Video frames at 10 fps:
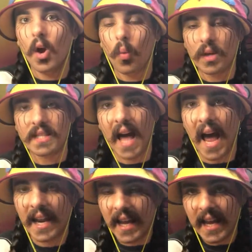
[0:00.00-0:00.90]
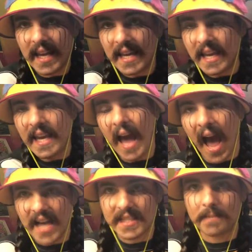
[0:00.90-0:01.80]
was that he
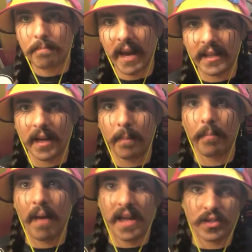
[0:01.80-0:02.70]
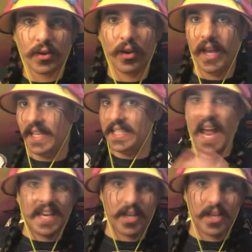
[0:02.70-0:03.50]
hasn't picked up a pencil in 10